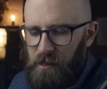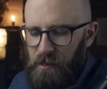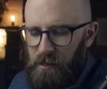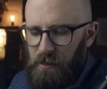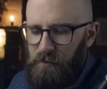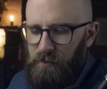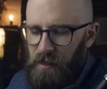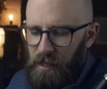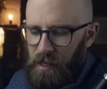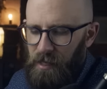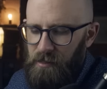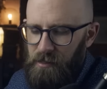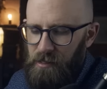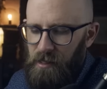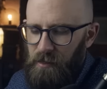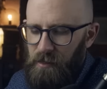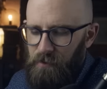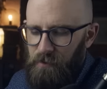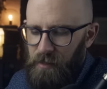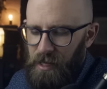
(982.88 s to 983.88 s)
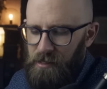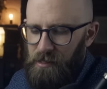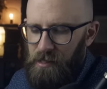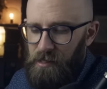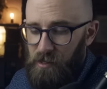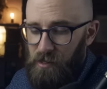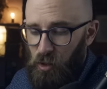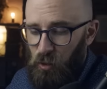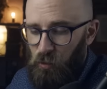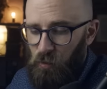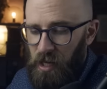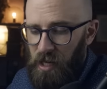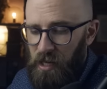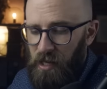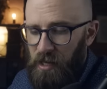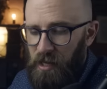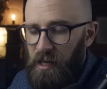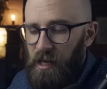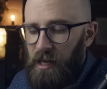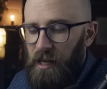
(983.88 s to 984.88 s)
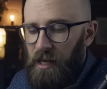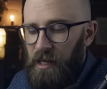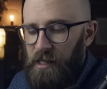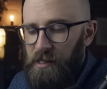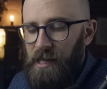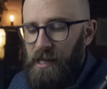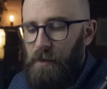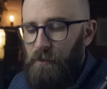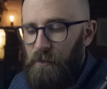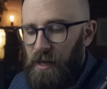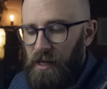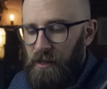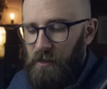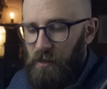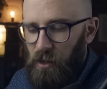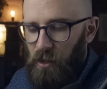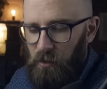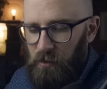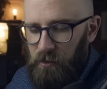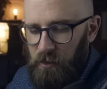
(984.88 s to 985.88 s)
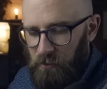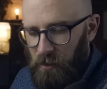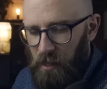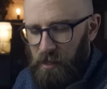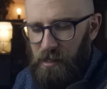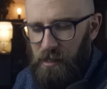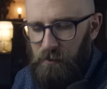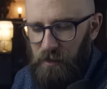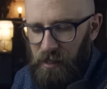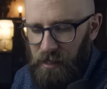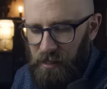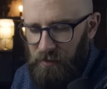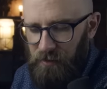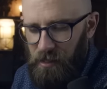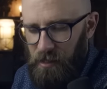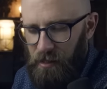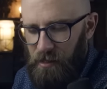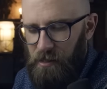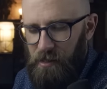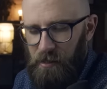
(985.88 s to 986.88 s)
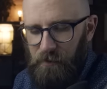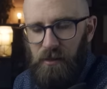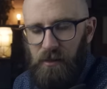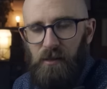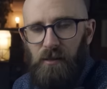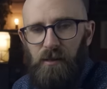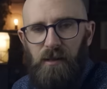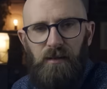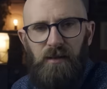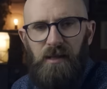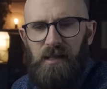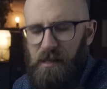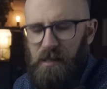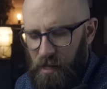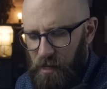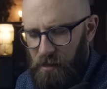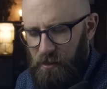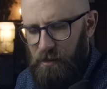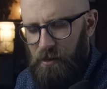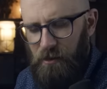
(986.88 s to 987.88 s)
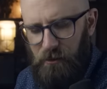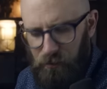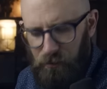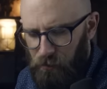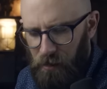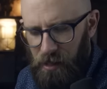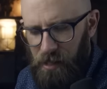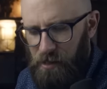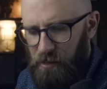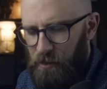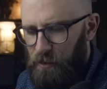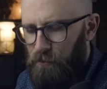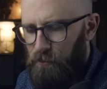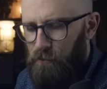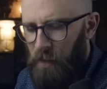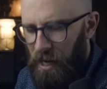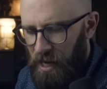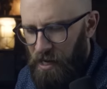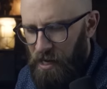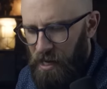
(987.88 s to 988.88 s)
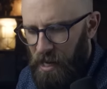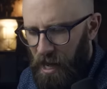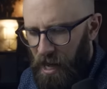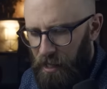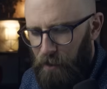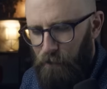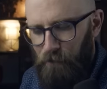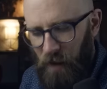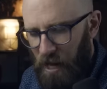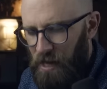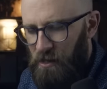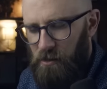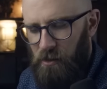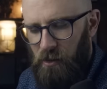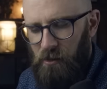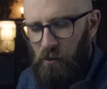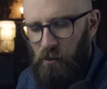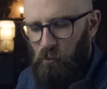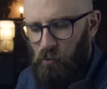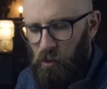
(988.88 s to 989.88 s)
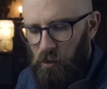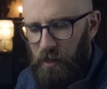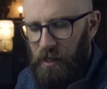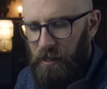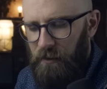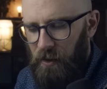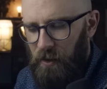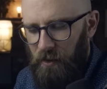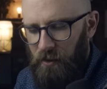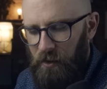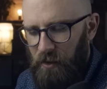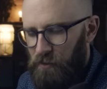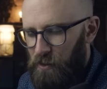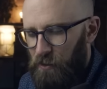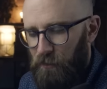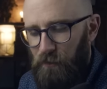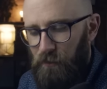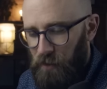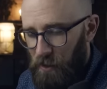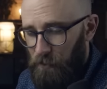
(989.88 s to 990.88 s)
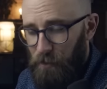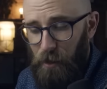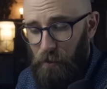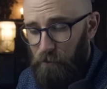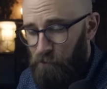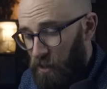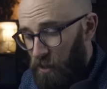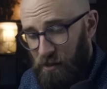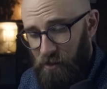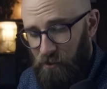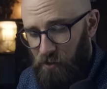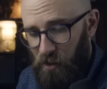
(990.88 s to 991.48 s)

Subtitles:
as if ending Massey's career is their main goal. The writer believes that he's some sort of sex-crazed maniac bent on ruining the lives of female bus